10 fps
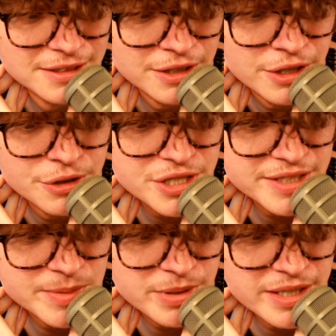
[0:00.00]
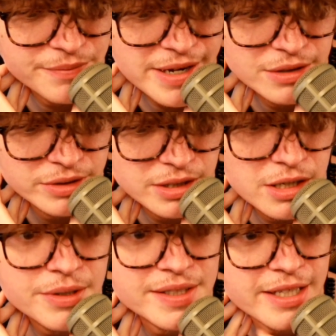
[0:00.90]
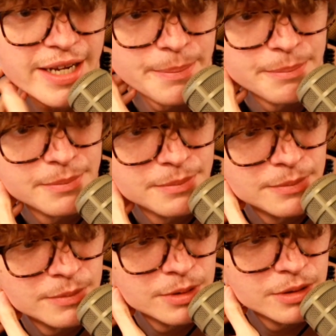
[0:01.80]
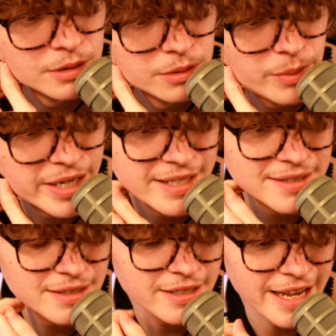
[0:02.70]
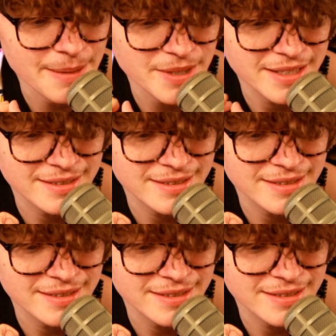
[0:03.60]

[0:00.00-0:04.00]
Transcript: Koji is playing Valorant. Oh, he's in a game. Wait, oh, he's in a game that's